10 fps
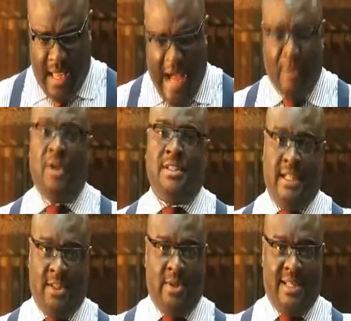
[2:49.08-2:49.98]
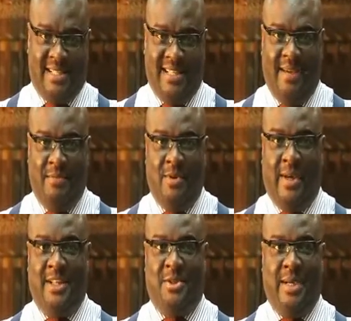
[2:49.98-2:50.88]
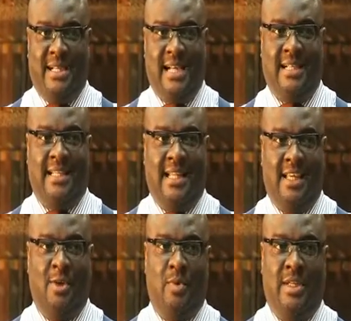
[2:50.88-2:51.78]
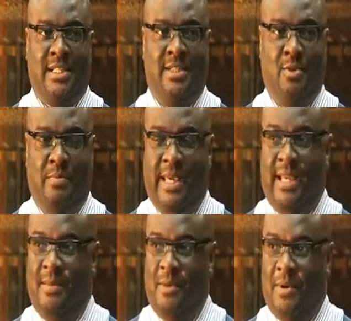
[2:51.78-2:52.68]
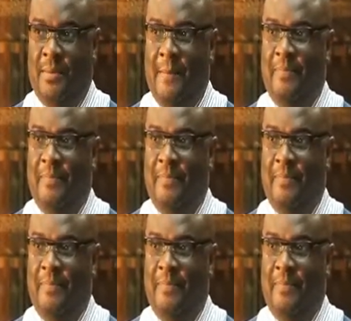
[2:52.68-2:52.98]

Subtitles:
I will not tell you his name. You'll get too excited and then you won't listen to me anymore.